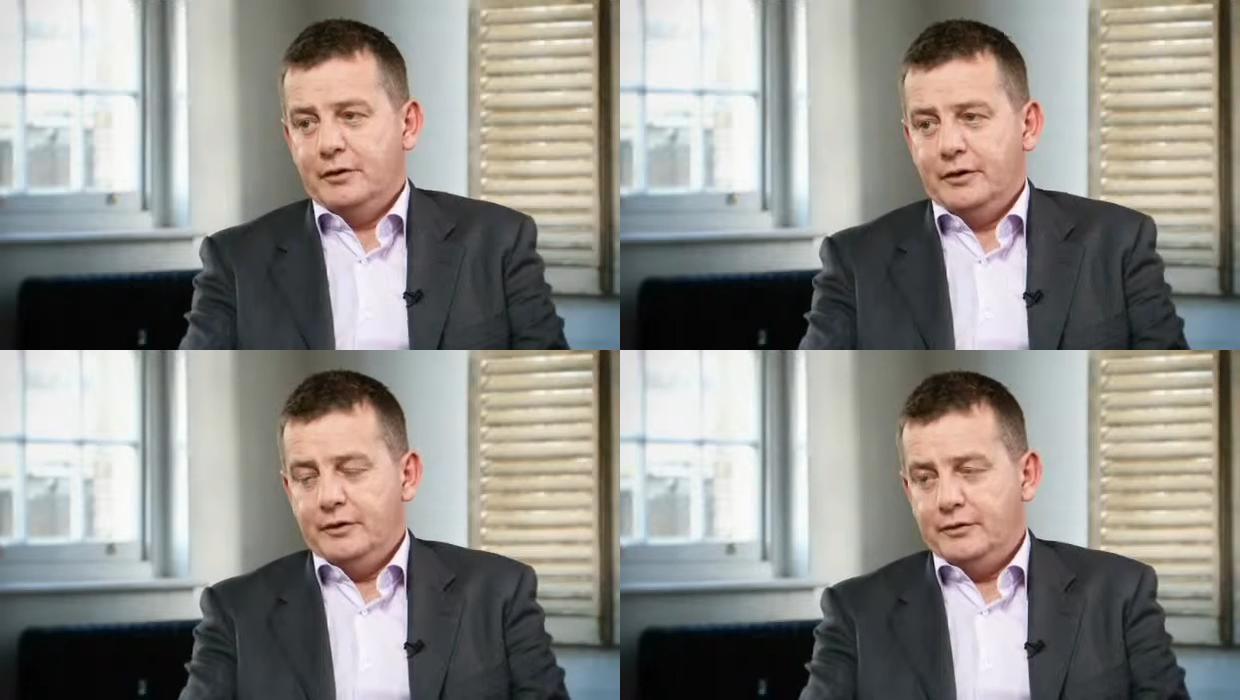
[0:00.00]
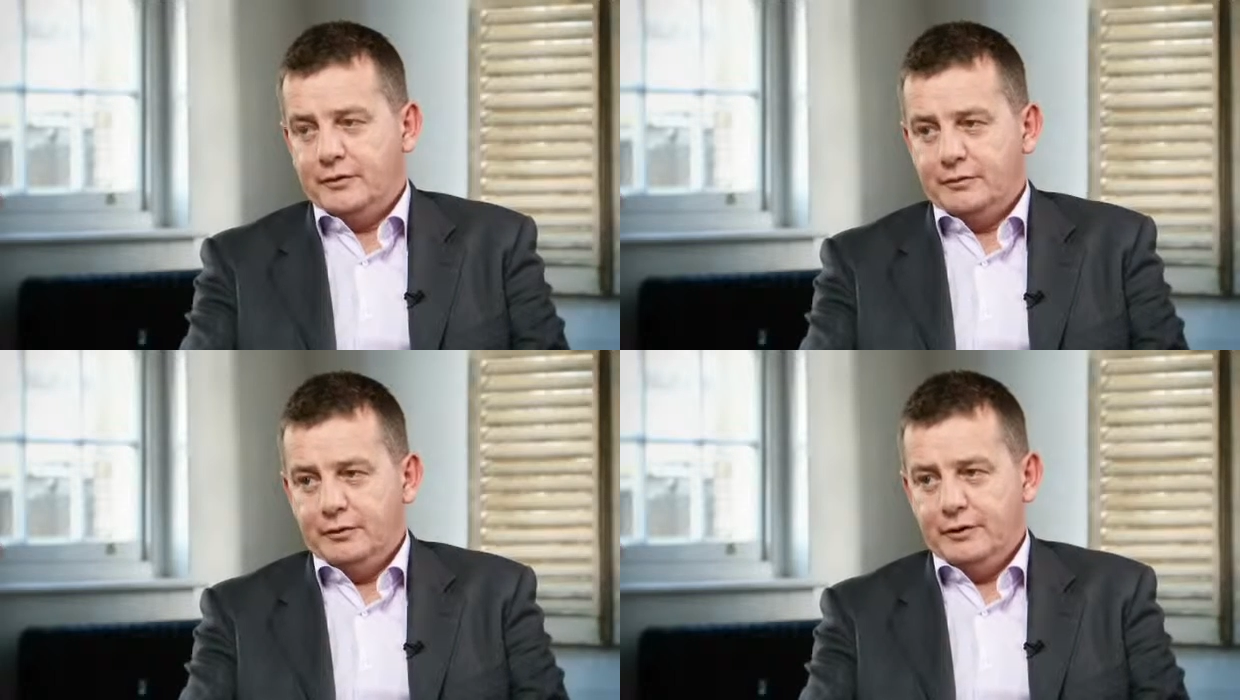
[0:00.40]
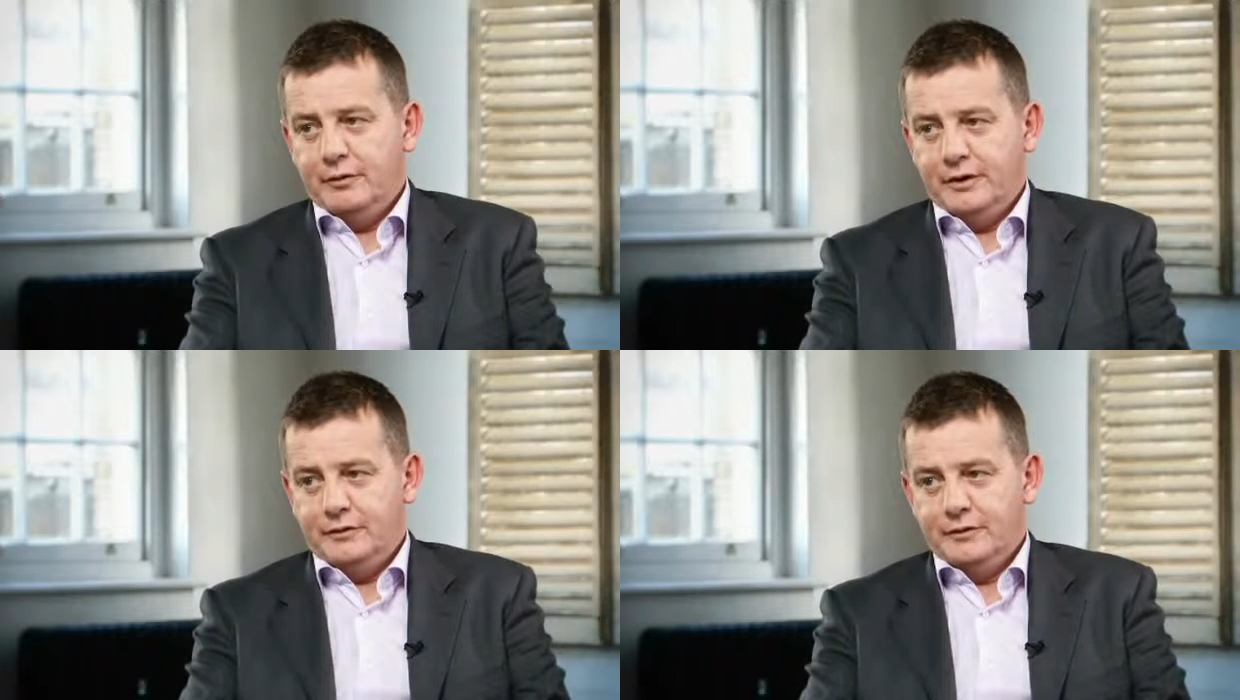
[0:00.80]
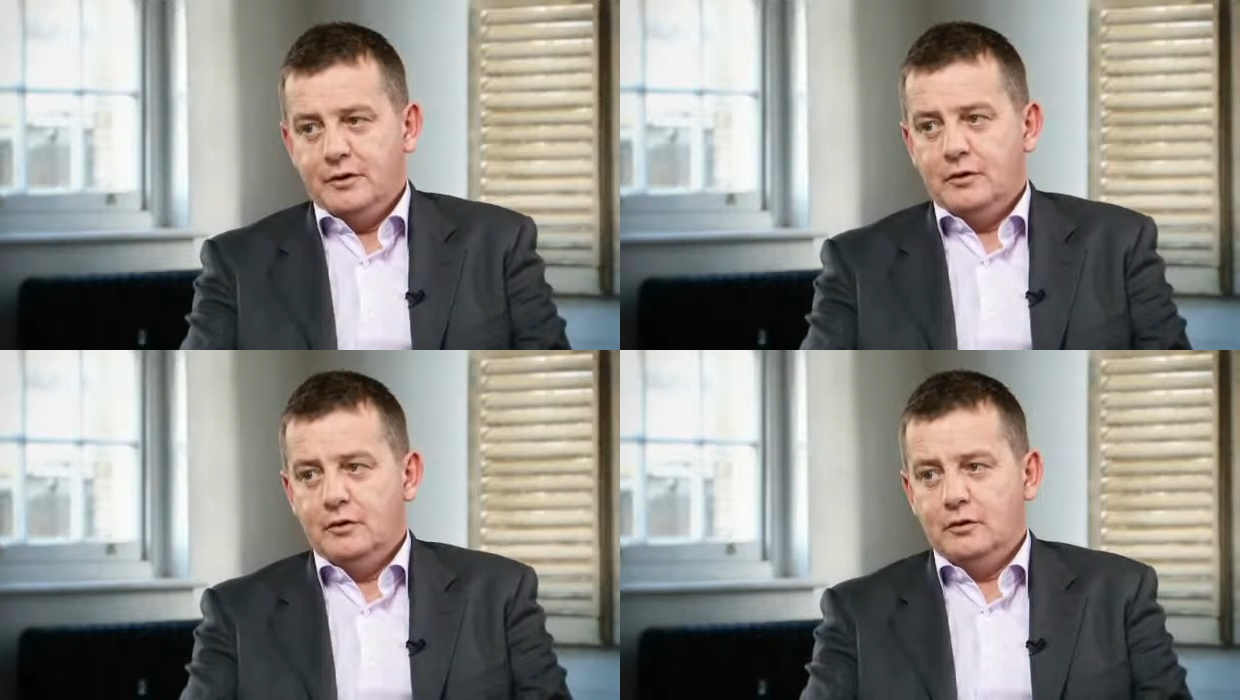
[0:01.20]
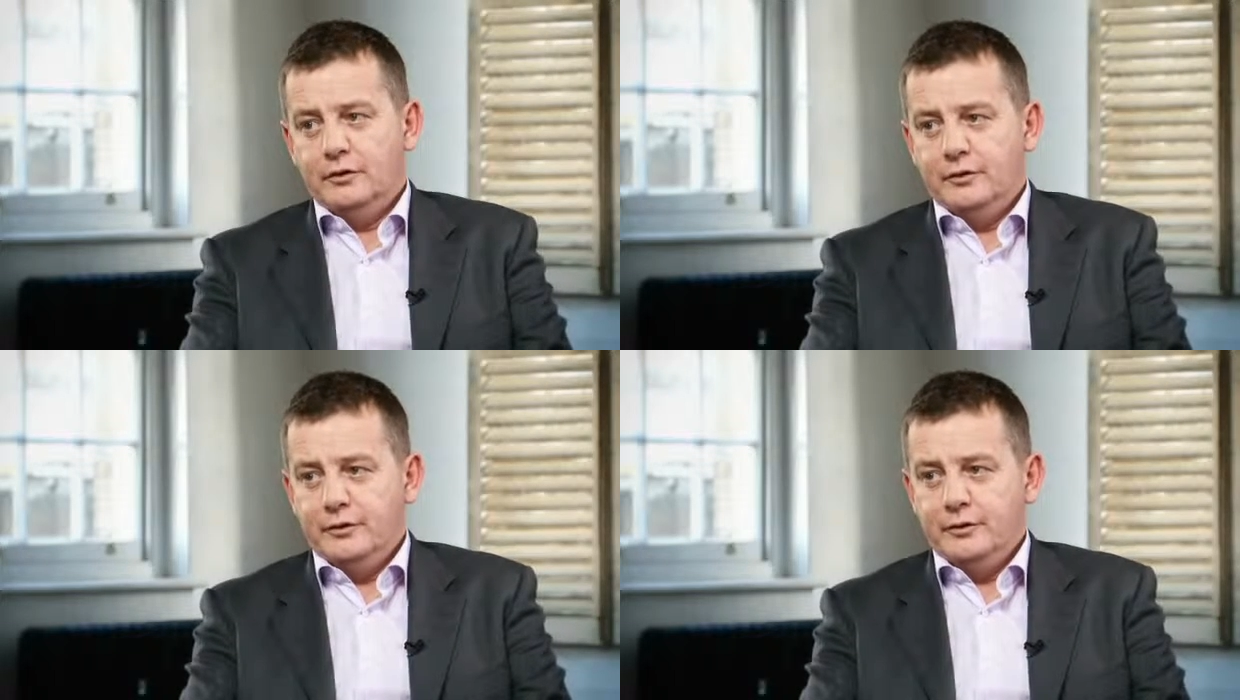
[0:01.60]
where you just redirect all
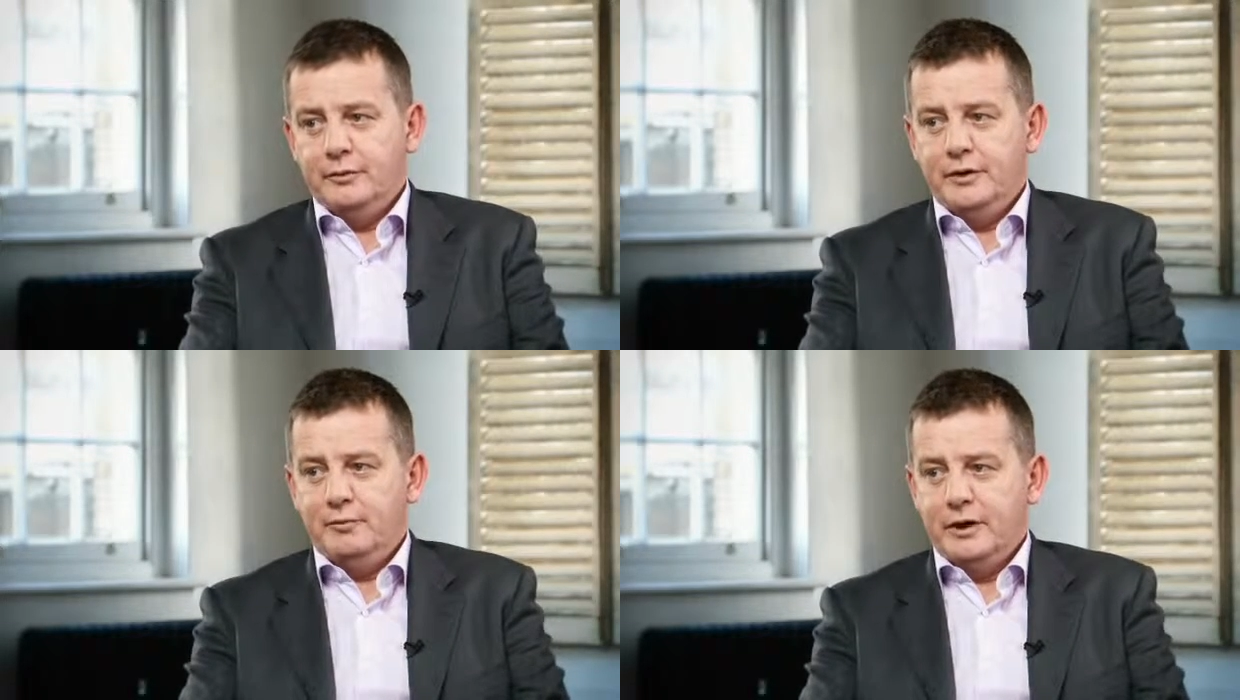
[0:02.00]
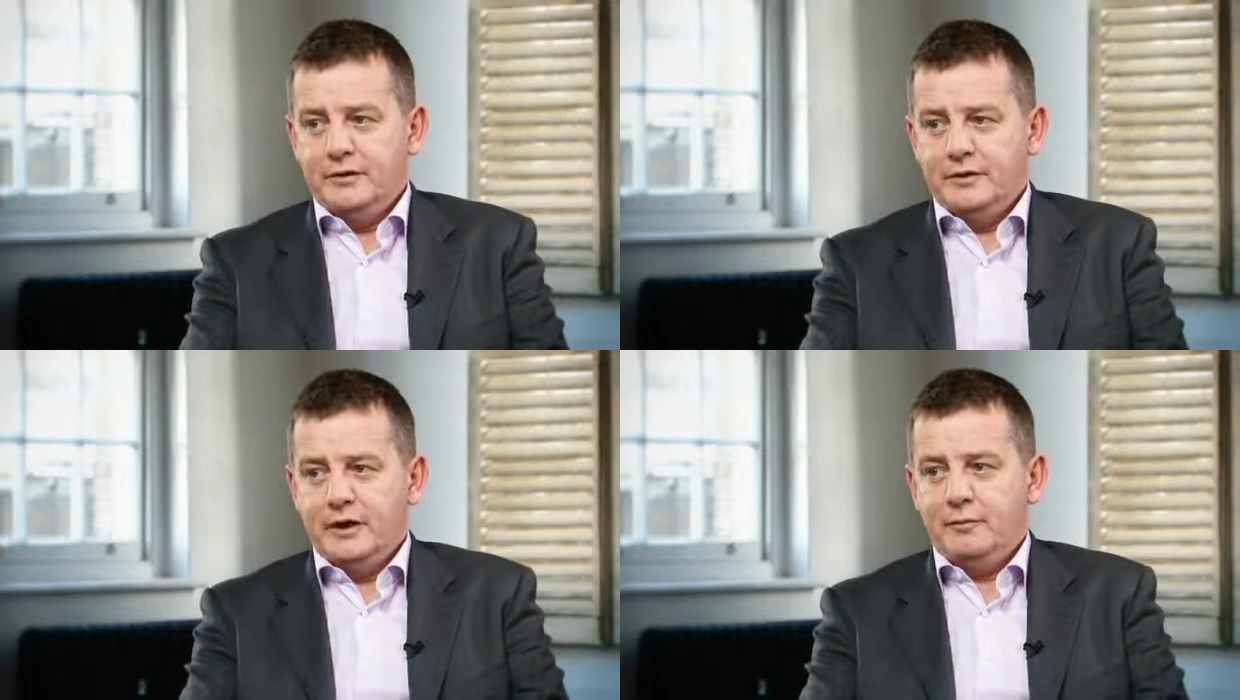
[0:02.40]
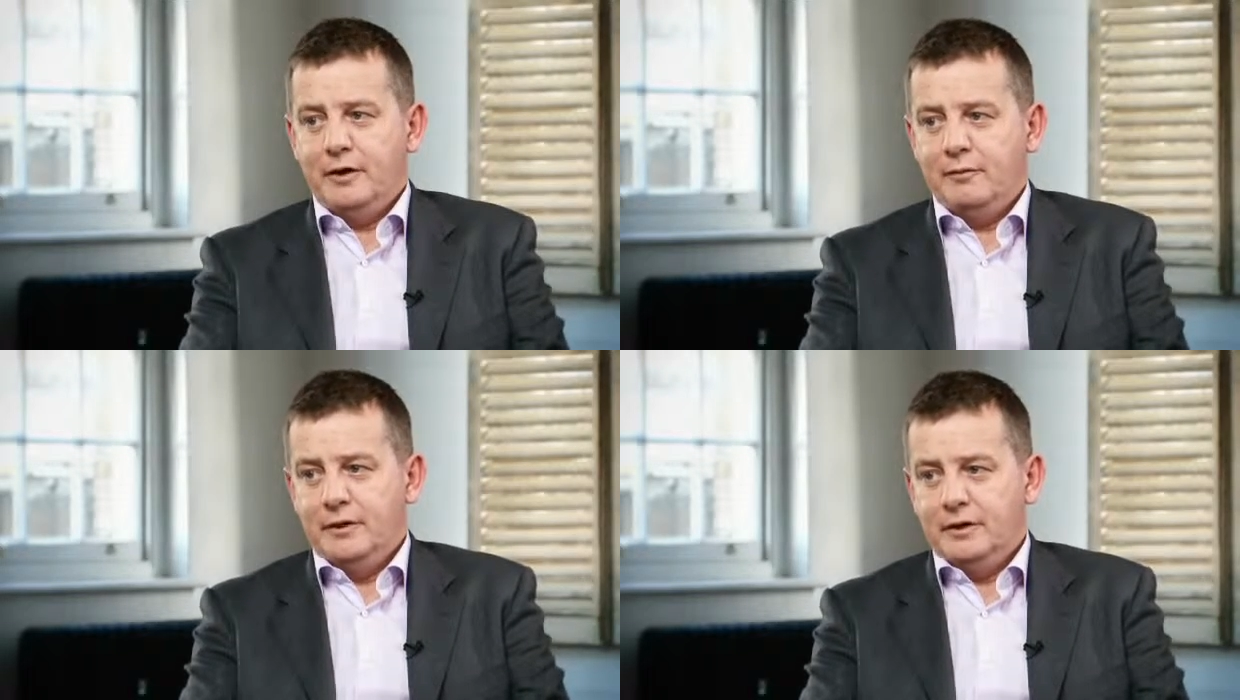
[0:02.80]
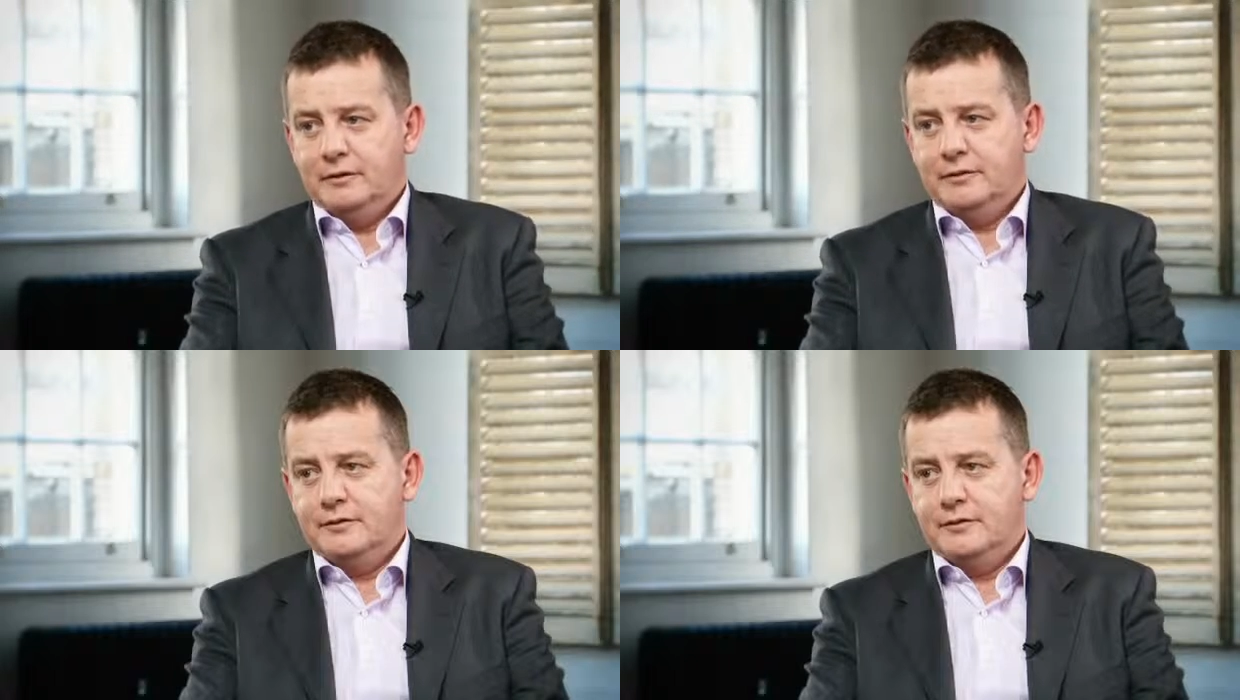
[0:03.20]
your new inbound and outbound mail